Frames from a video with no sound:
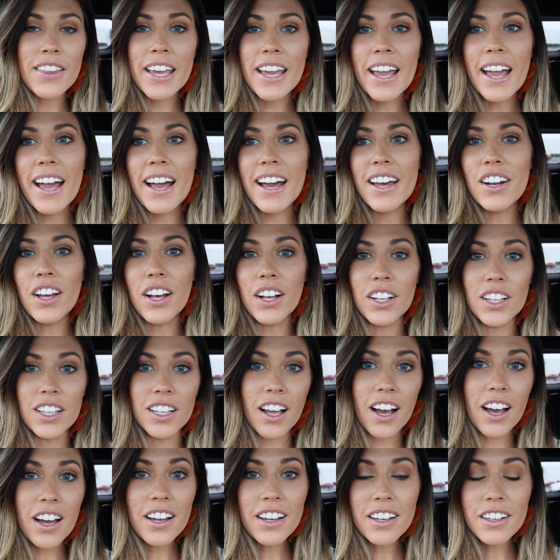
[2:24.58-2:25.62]
They had a
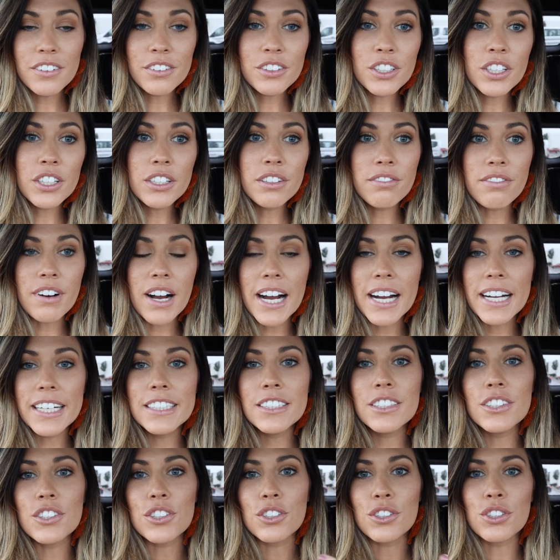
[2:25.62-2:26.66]
lot of good
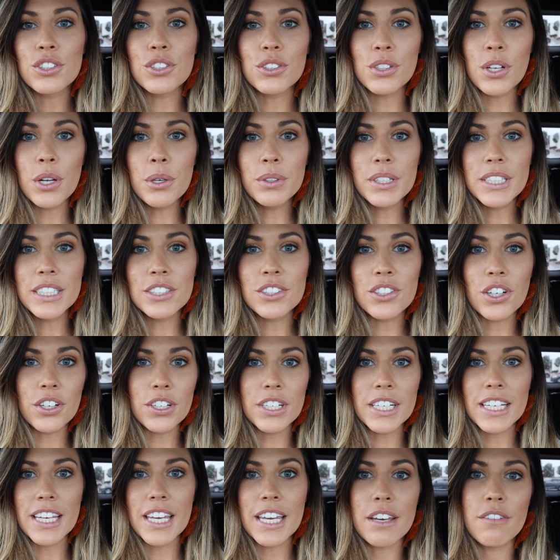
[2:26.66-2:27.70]
finds. They're slowly
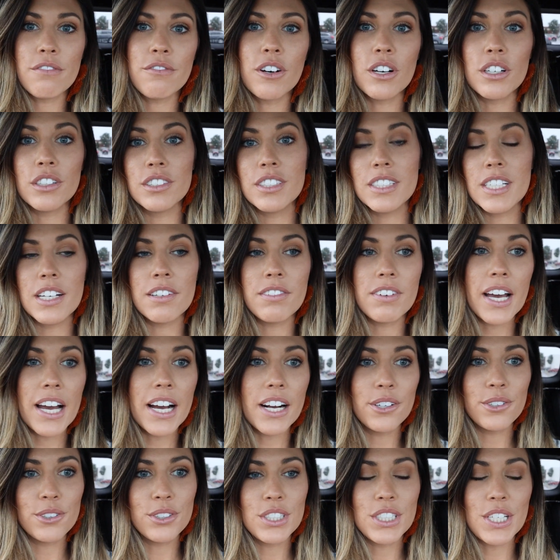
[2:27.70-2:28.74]
starting to get fall stuff
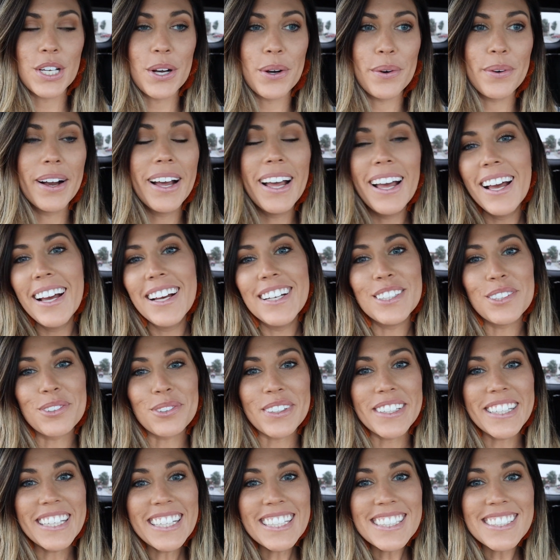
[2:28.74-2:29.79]
out, so it's
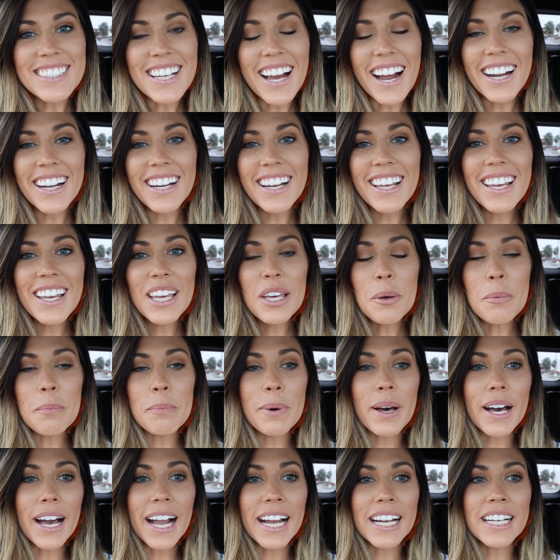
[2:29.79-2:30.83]
really exciting.
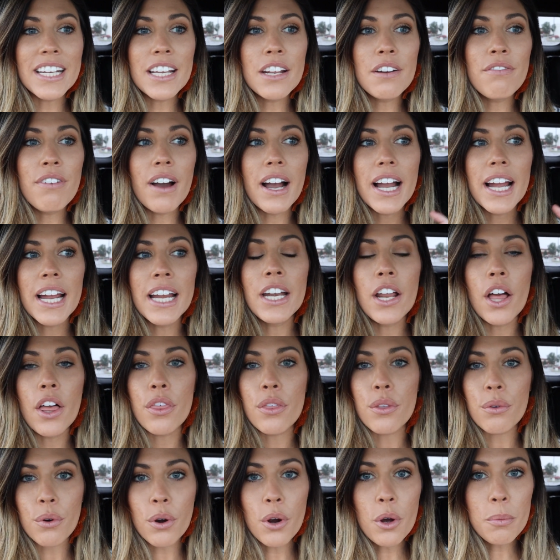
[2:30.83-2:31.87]
But I did find a
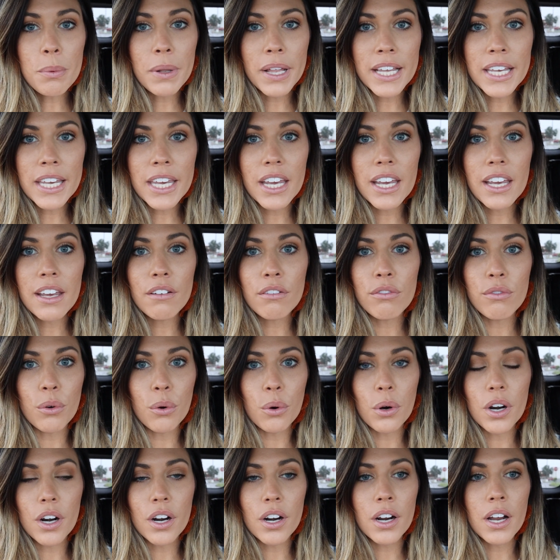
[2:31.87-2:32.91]
throw blanket
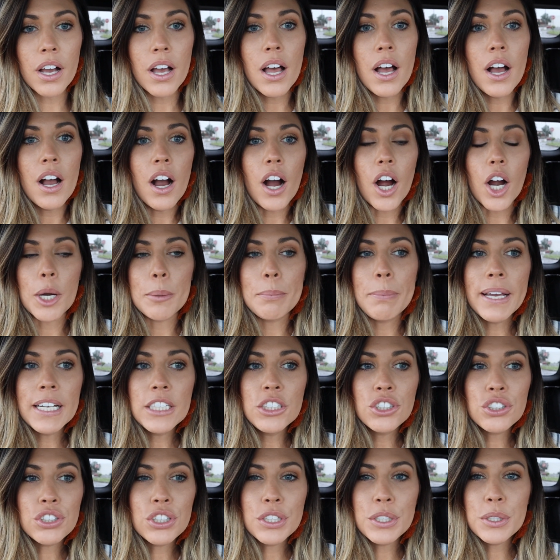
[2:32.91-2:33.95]
for our
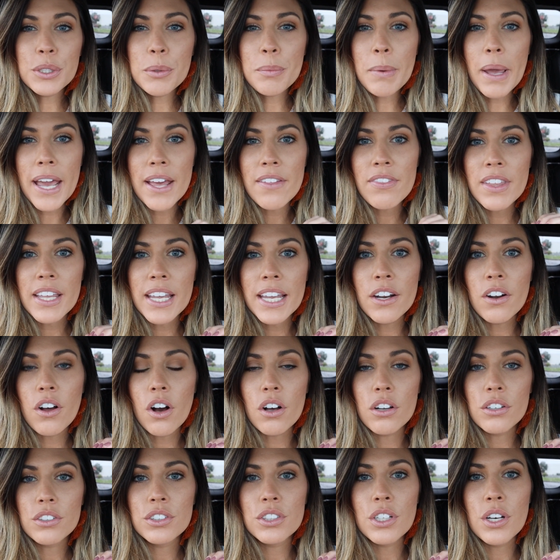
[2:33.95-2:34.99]
bedroom and then
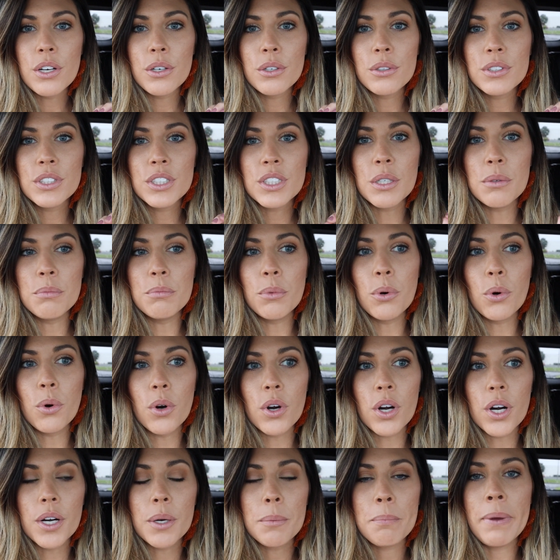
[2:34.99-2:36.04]
also some
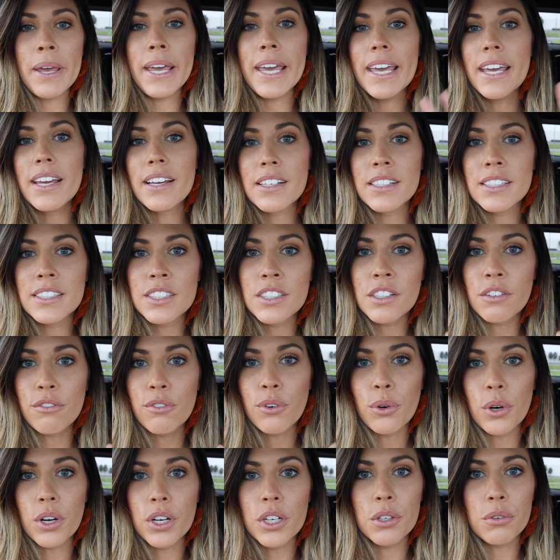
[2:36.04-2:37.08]
more picks
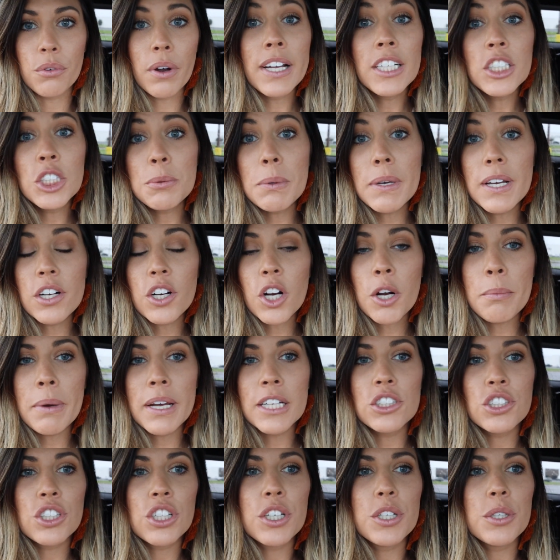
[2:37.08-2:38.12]
for an arrangement in our
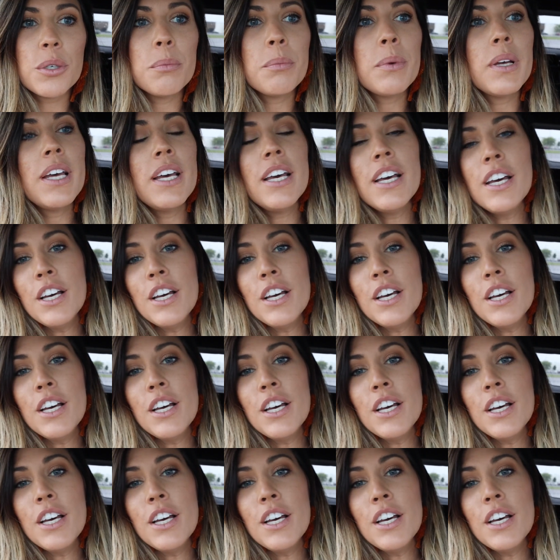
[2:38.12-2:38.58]
bedroom.